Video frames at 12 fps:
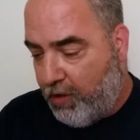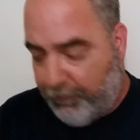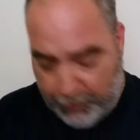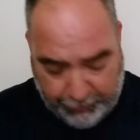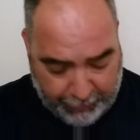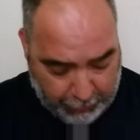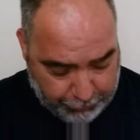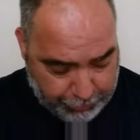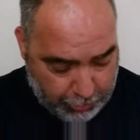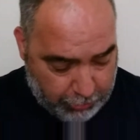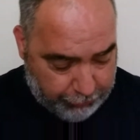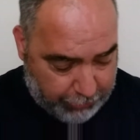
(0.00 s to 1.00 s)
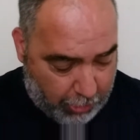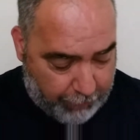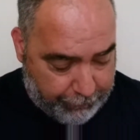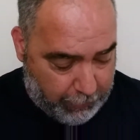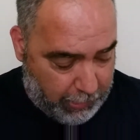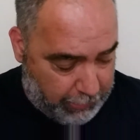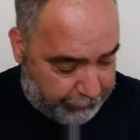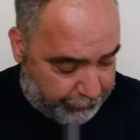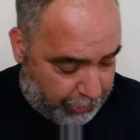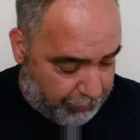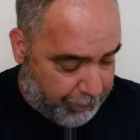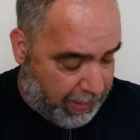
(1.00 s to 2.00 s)
and tells Charles Coffer,
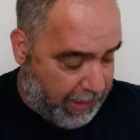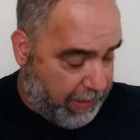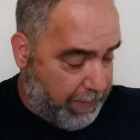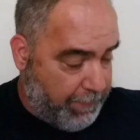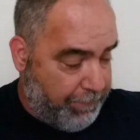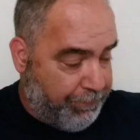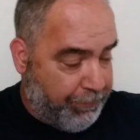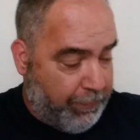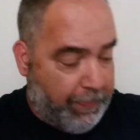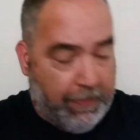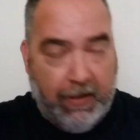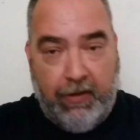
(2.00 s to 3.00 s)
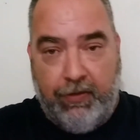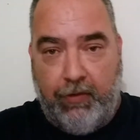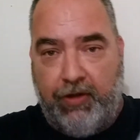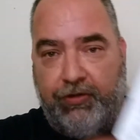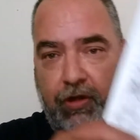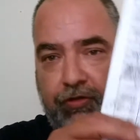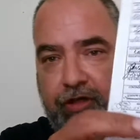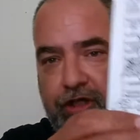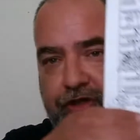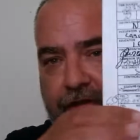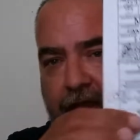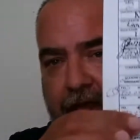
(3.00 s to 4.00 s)
excuse me, there is no such
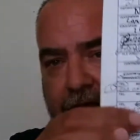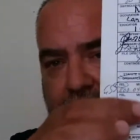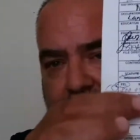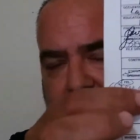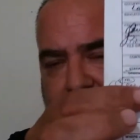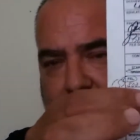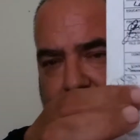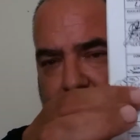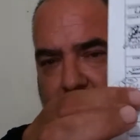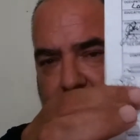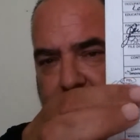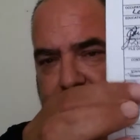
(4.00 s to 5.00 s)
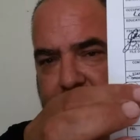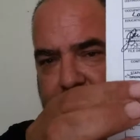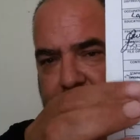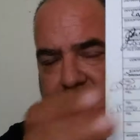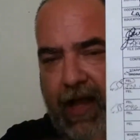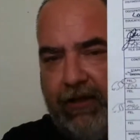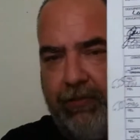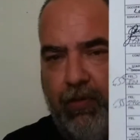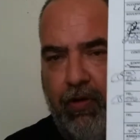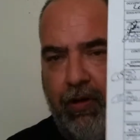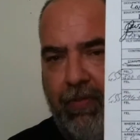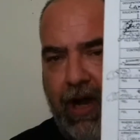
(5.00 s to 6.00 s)
thing as an attempted lewd and lascivious act upon a
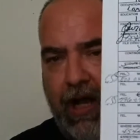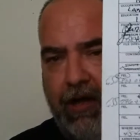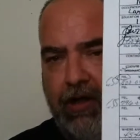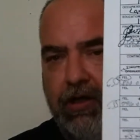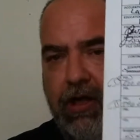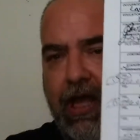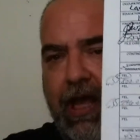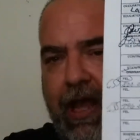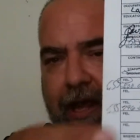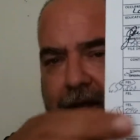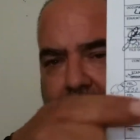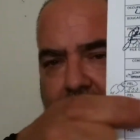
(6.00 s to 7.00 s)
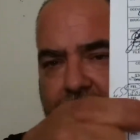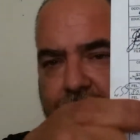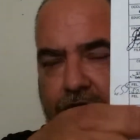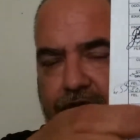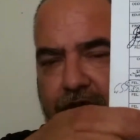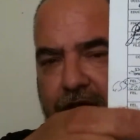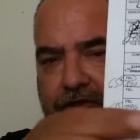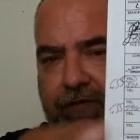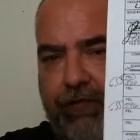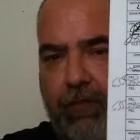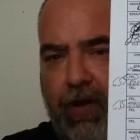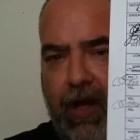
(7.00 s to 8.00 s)
minor, and there is no soliciting for
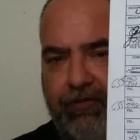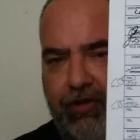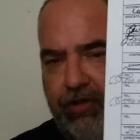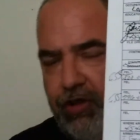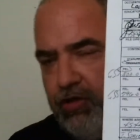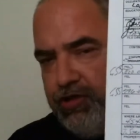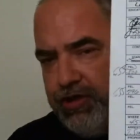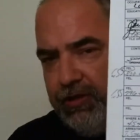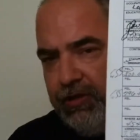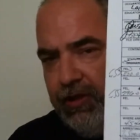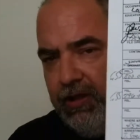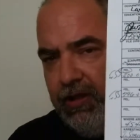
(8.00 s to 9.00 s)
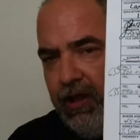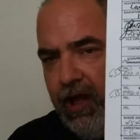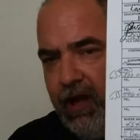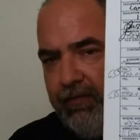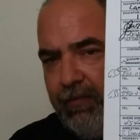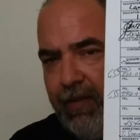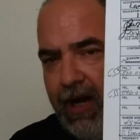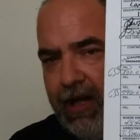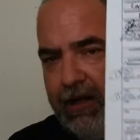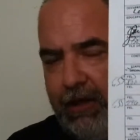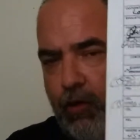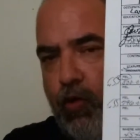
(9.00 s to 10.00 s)
prostitution of a minor.
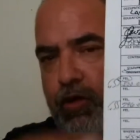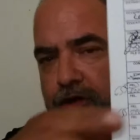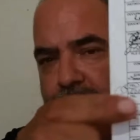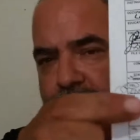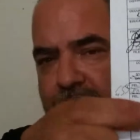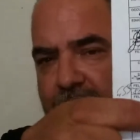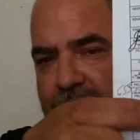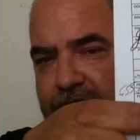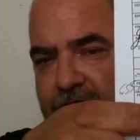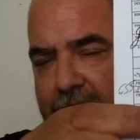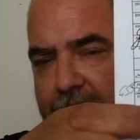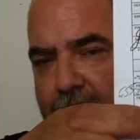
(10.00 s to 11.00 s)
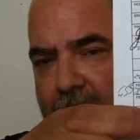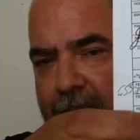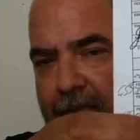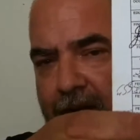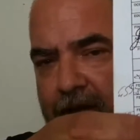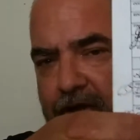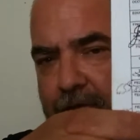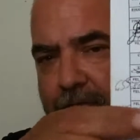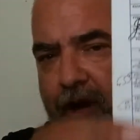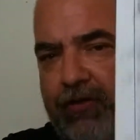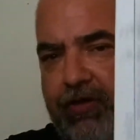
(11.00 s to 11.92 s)
In order to solicit a minor to prostitute